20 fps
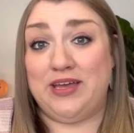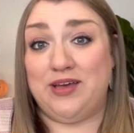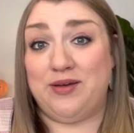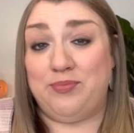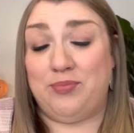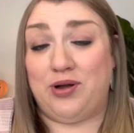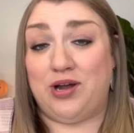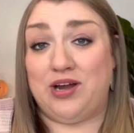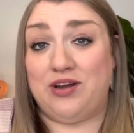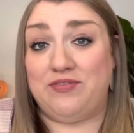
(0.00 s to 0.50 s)
a
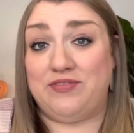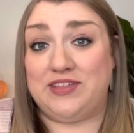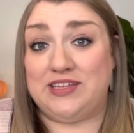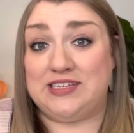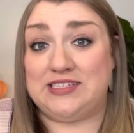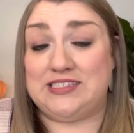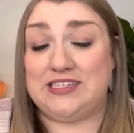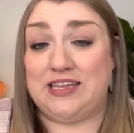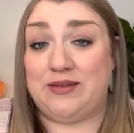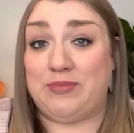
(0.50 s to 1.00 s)
bar of
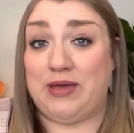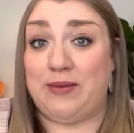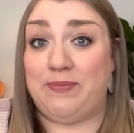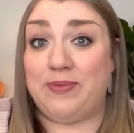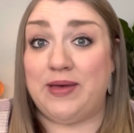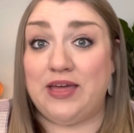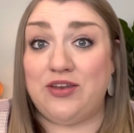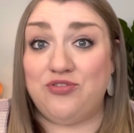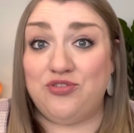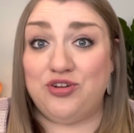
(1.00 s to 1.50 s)
this in my
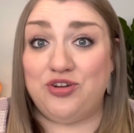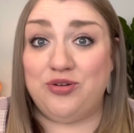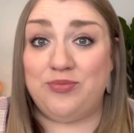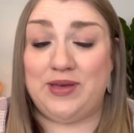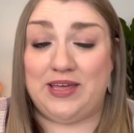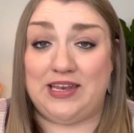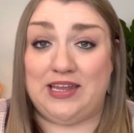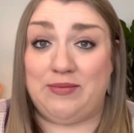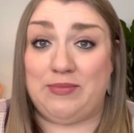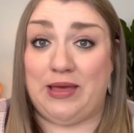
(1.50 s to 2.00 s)
bedroom
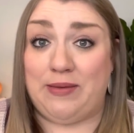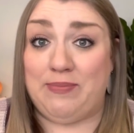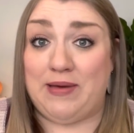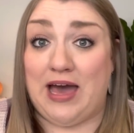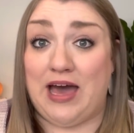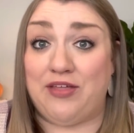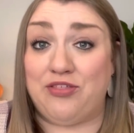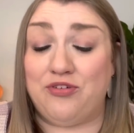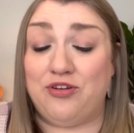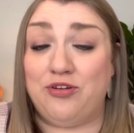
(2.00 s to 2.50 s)
and in my
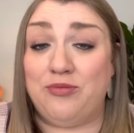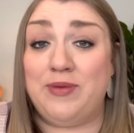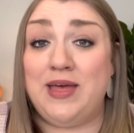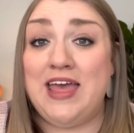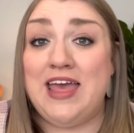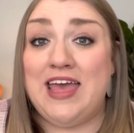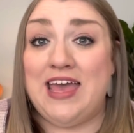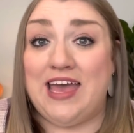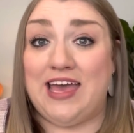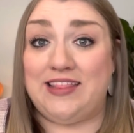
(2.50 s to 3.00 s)
bathroom,
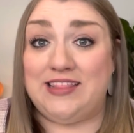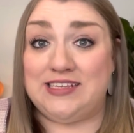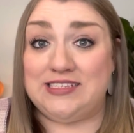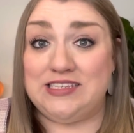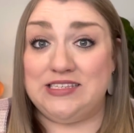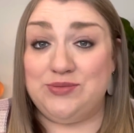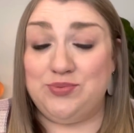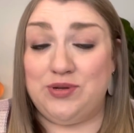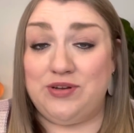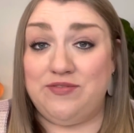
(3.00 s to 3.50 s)
and this
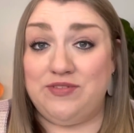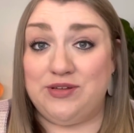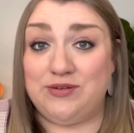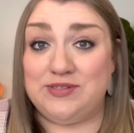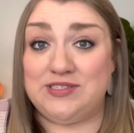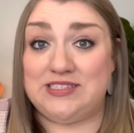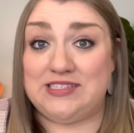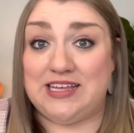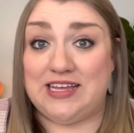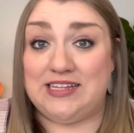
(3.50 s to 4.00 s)
is one of
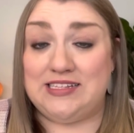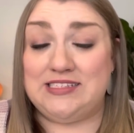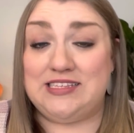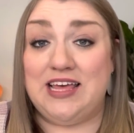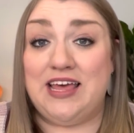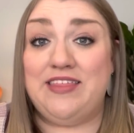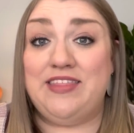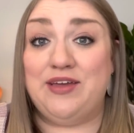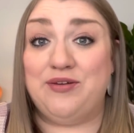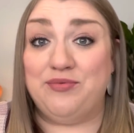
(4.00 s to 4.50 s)
those scents
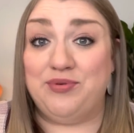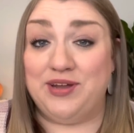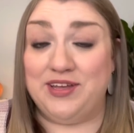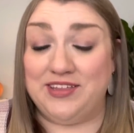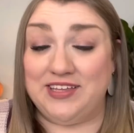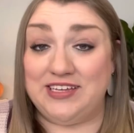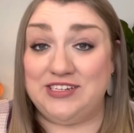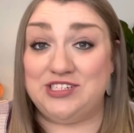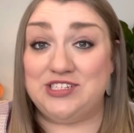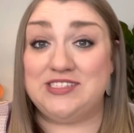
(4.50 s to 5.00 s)
that
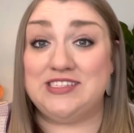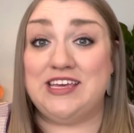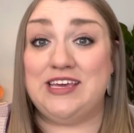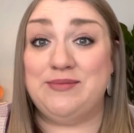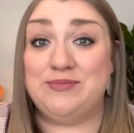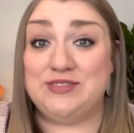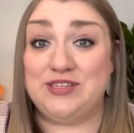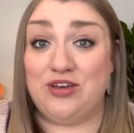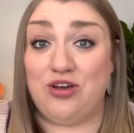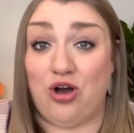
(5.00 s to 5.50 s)
really just
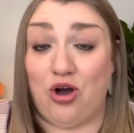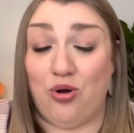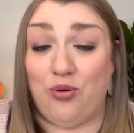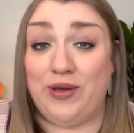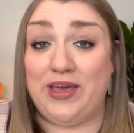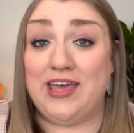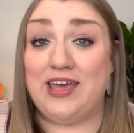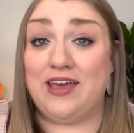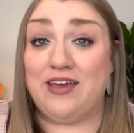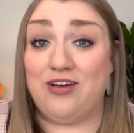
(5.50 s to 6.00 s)
keeps
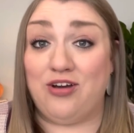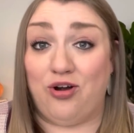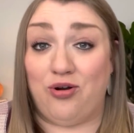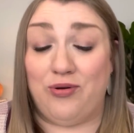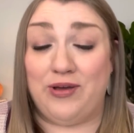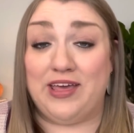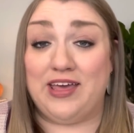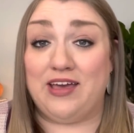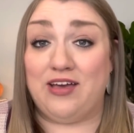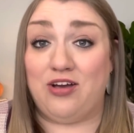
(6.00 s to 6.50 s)
going and
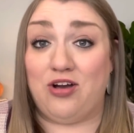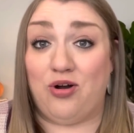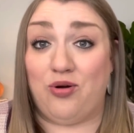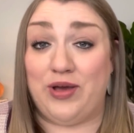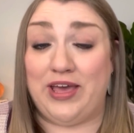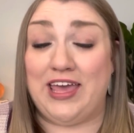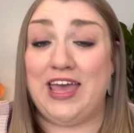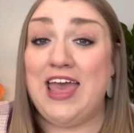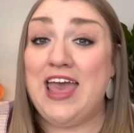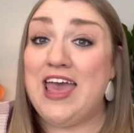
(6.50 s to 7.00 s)
going and
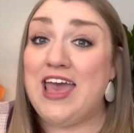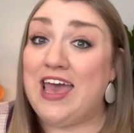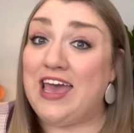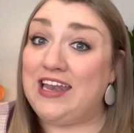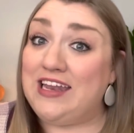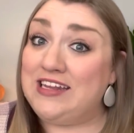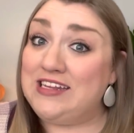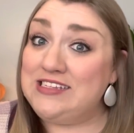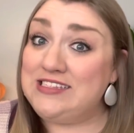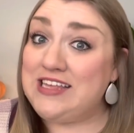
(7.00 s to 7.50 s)
going, and
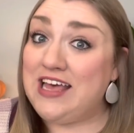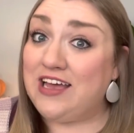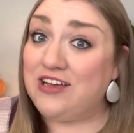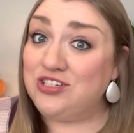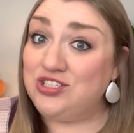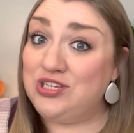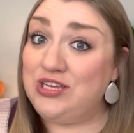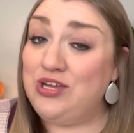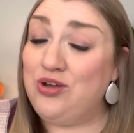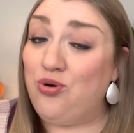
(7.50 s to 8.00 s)
it is
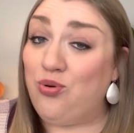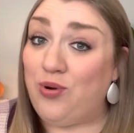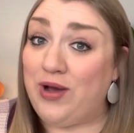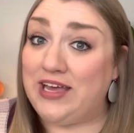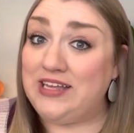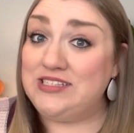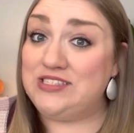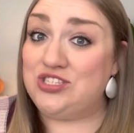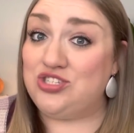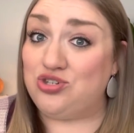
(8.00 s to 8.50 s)
actually
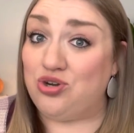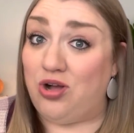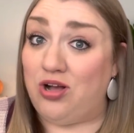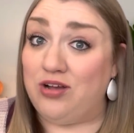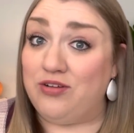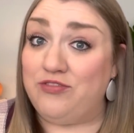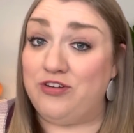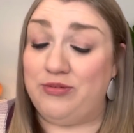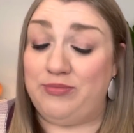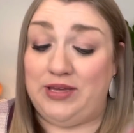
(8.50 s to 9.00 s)
quite strong
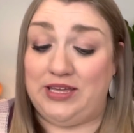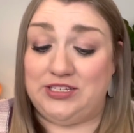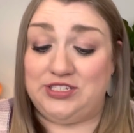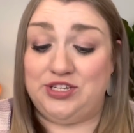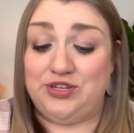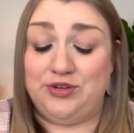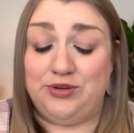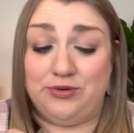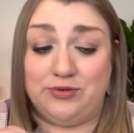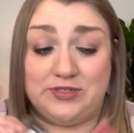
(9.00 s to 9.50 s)
for me
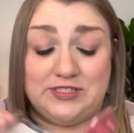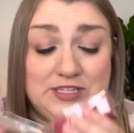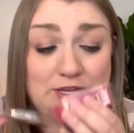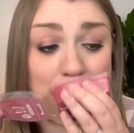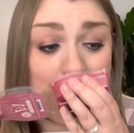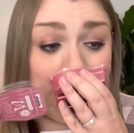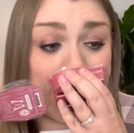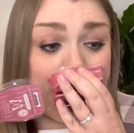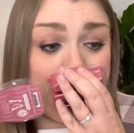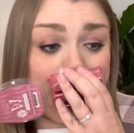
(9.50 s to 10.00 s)
too.
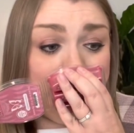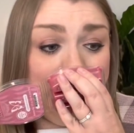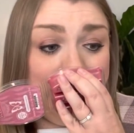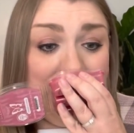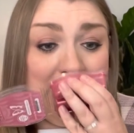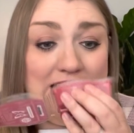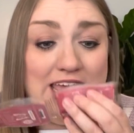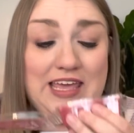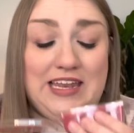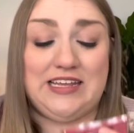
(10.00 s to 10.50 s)
So
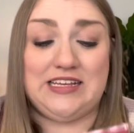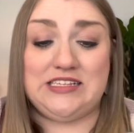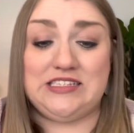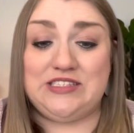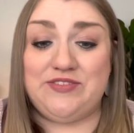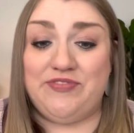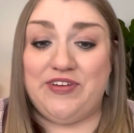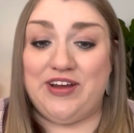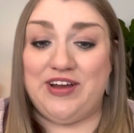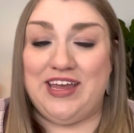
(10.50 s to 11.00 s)
it is
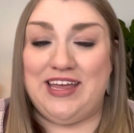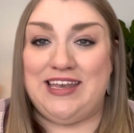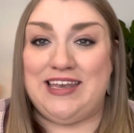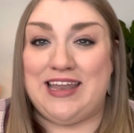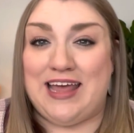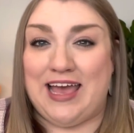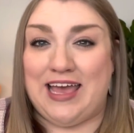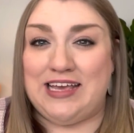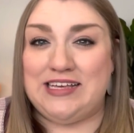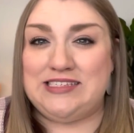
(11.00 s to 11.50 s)
very
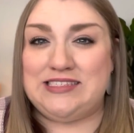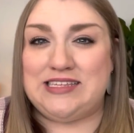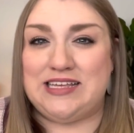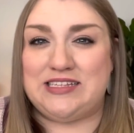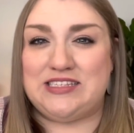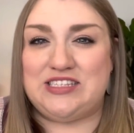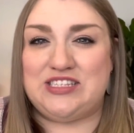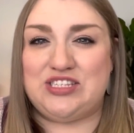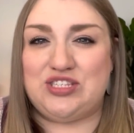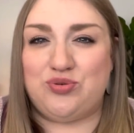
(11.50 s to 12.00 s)
nice
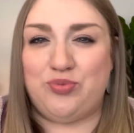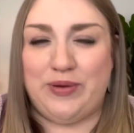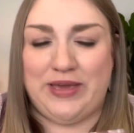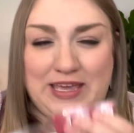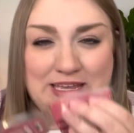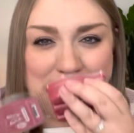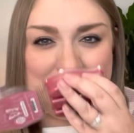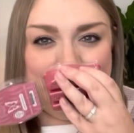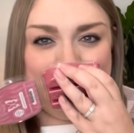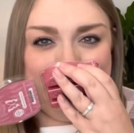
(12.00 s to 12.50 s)
and
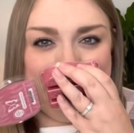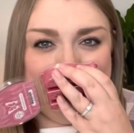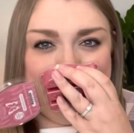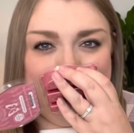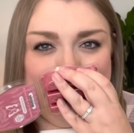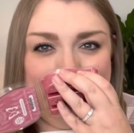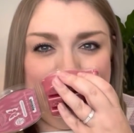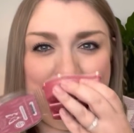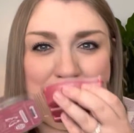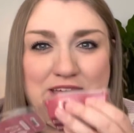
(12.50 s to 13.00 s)
sweet.
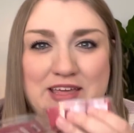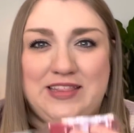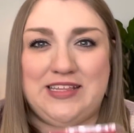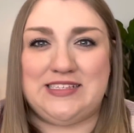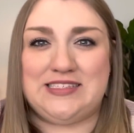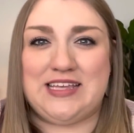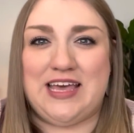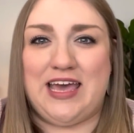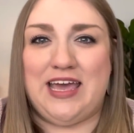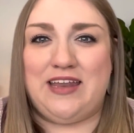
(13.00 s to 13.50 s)
You get this
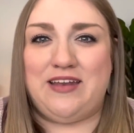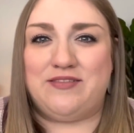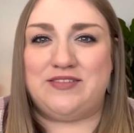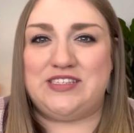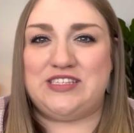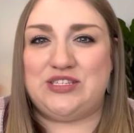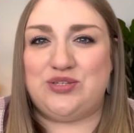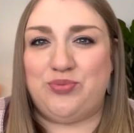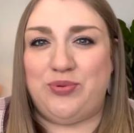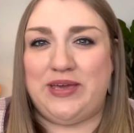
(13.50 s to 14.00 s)
kind of
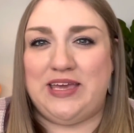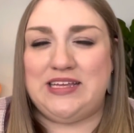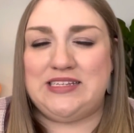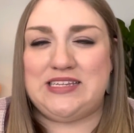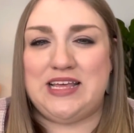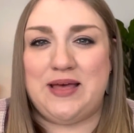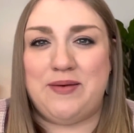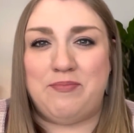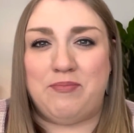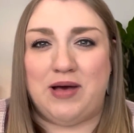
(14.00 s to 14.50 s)
sweet
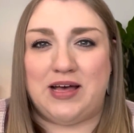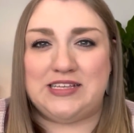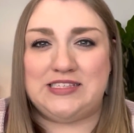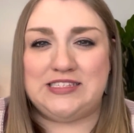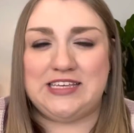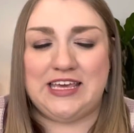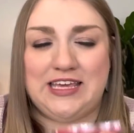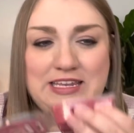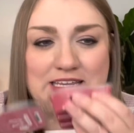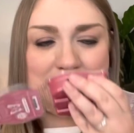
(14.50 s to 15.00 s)

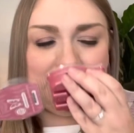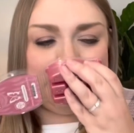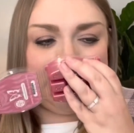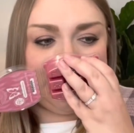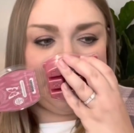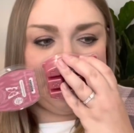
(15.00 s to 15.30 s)
muskiness.